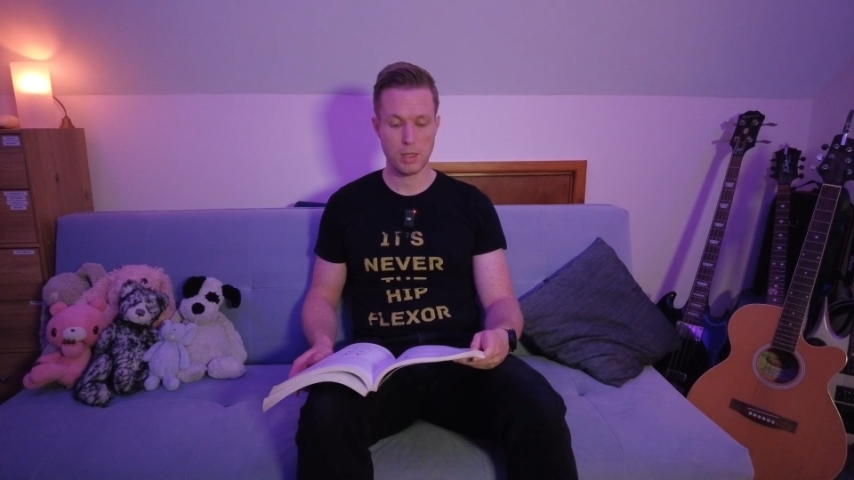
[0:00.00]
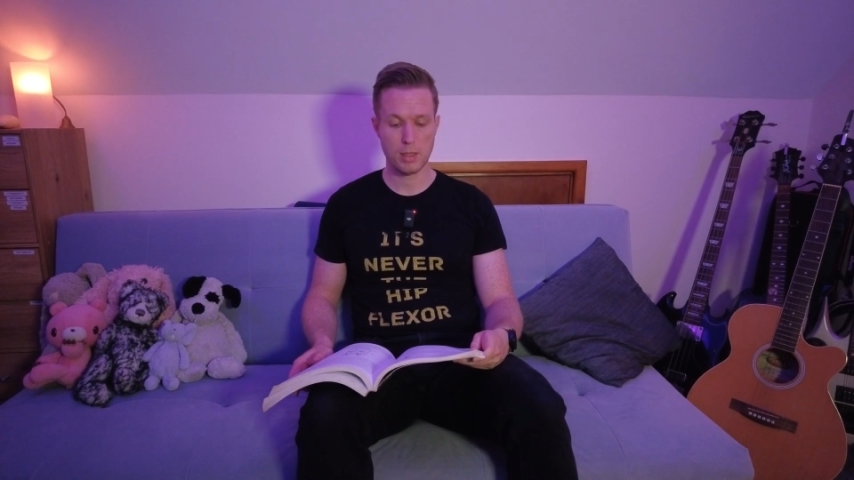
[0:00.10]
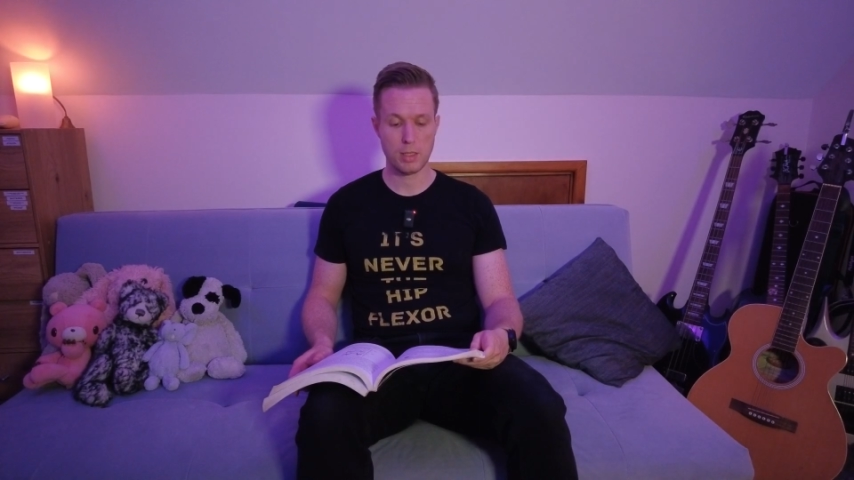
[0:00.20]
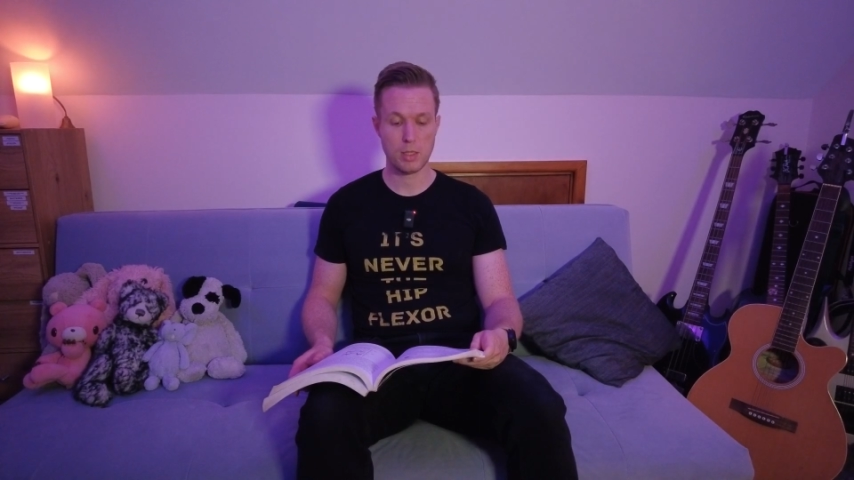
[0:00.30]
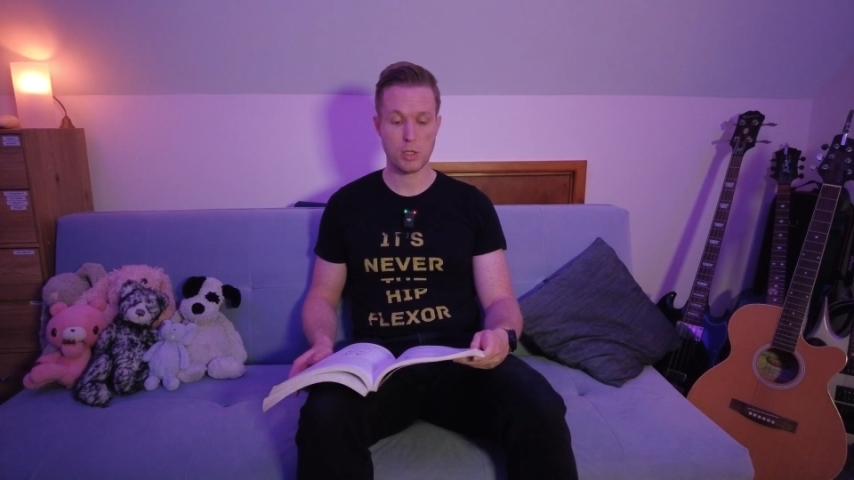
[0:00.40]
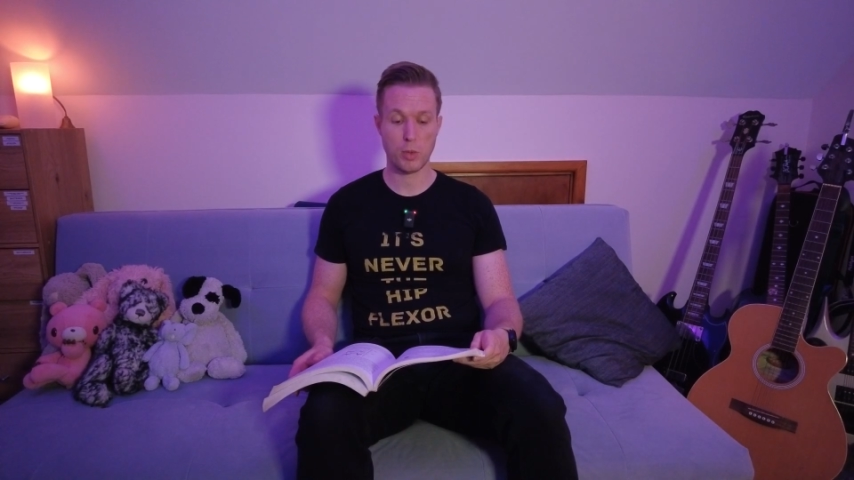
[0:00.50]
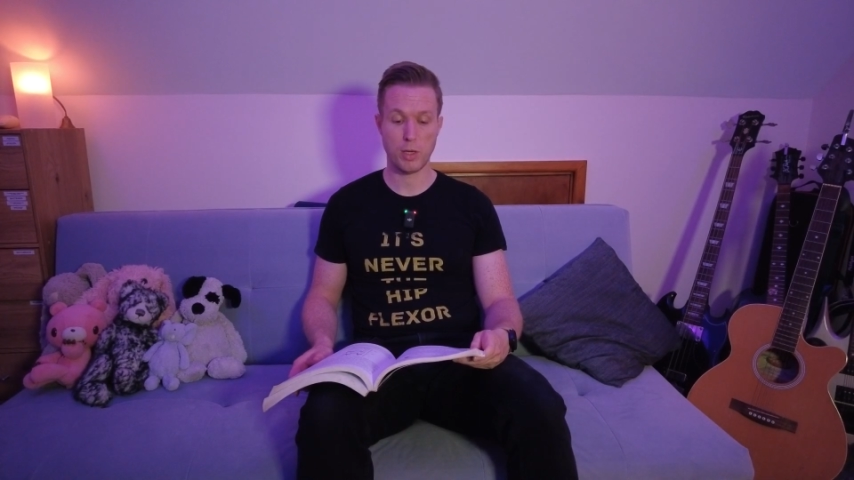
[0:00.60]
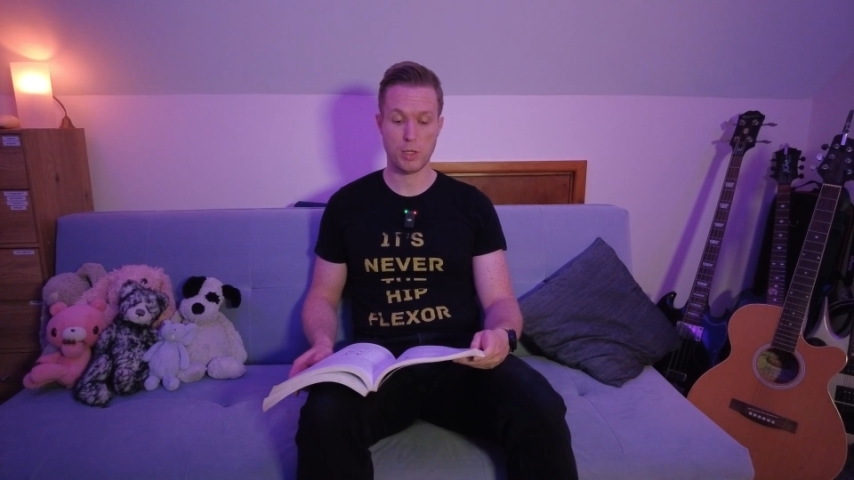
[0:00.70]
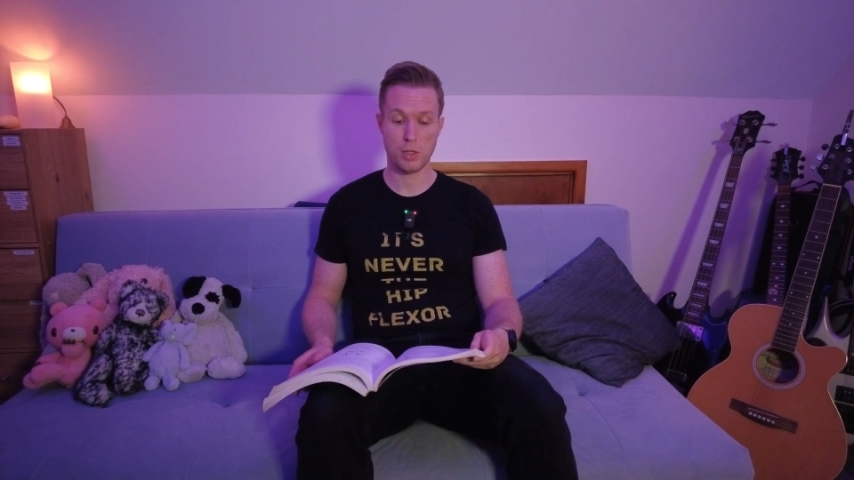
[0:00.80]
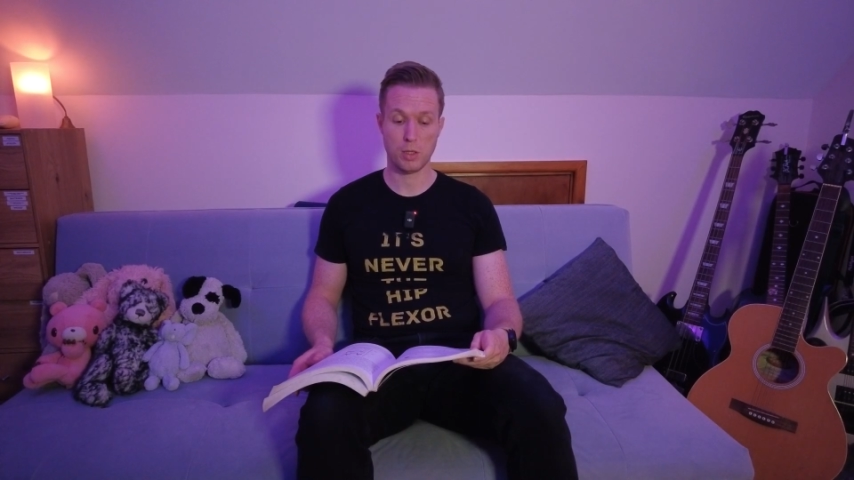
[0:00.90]
This
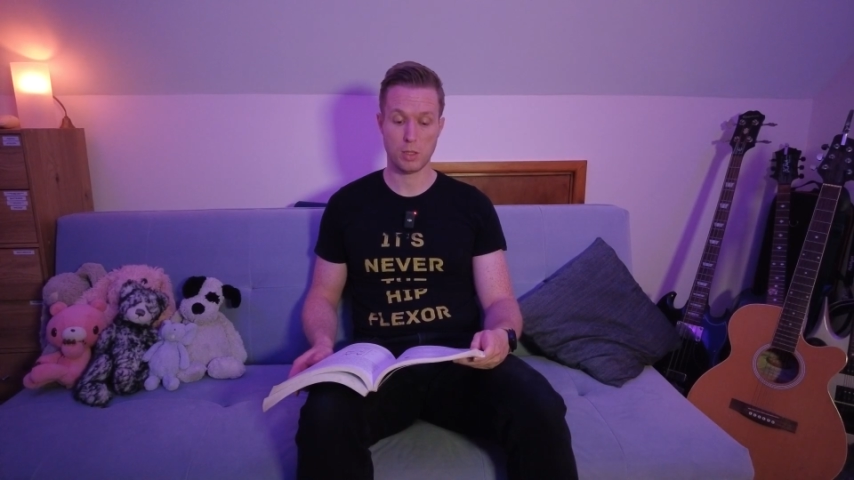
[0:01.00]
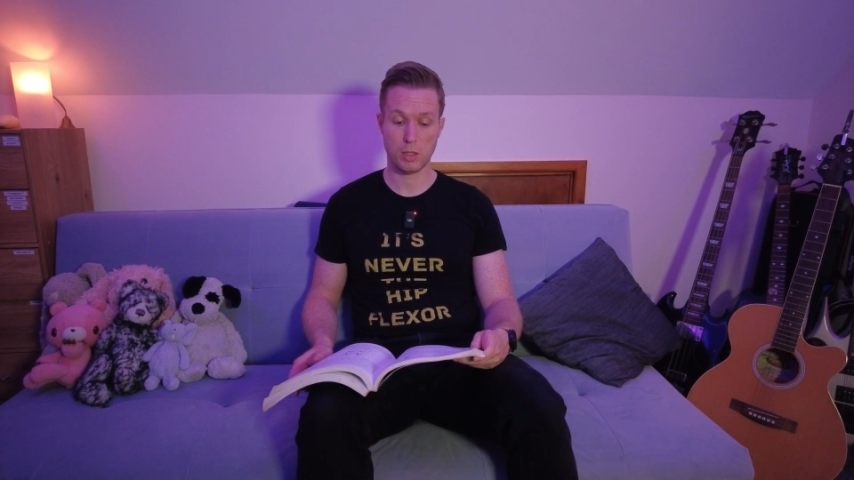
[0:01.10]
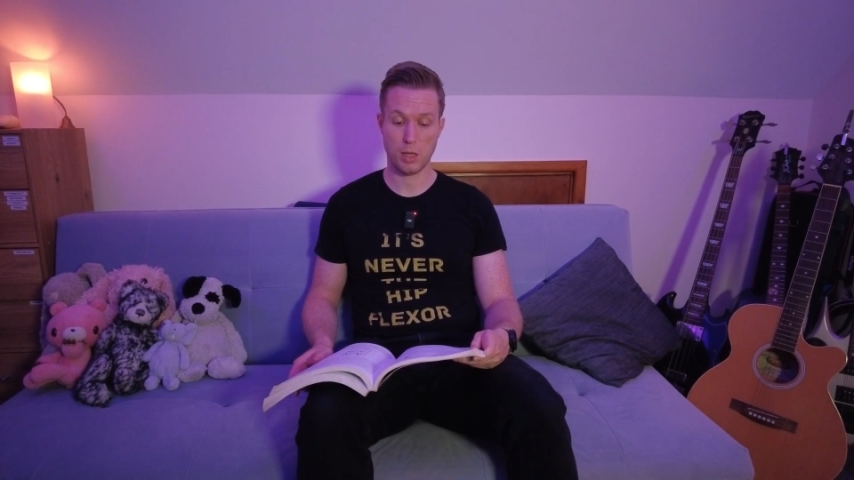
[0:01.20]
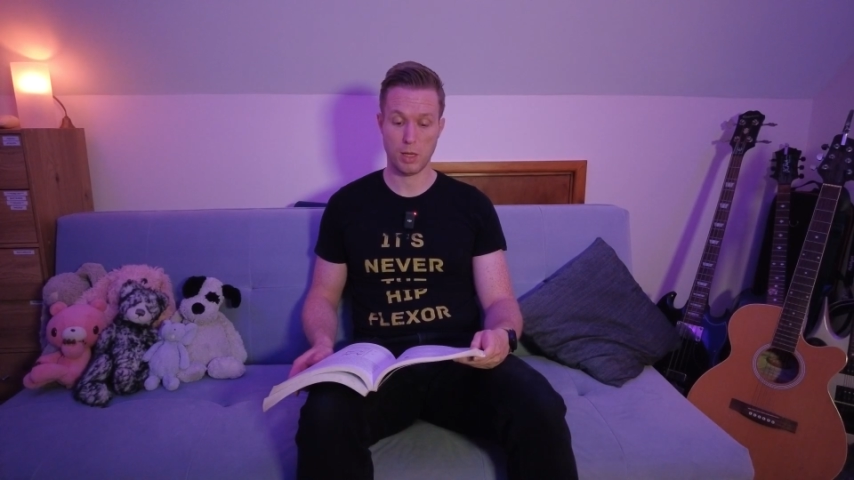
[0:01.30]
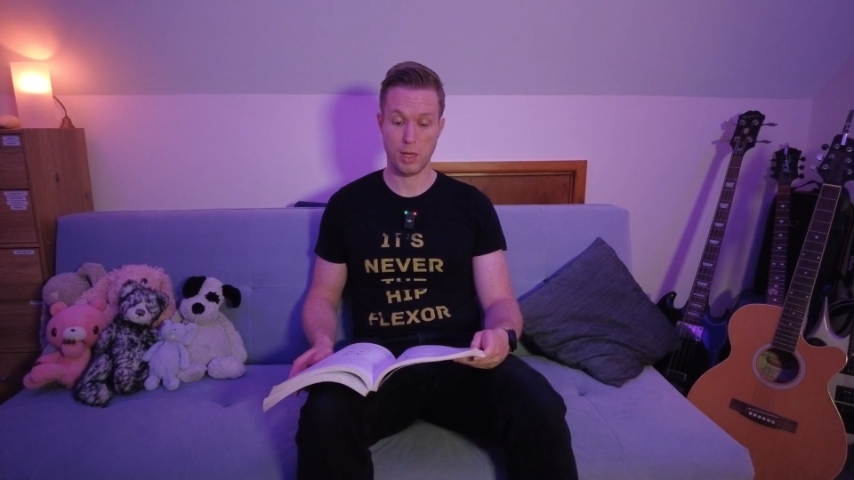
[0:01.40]
situation can occur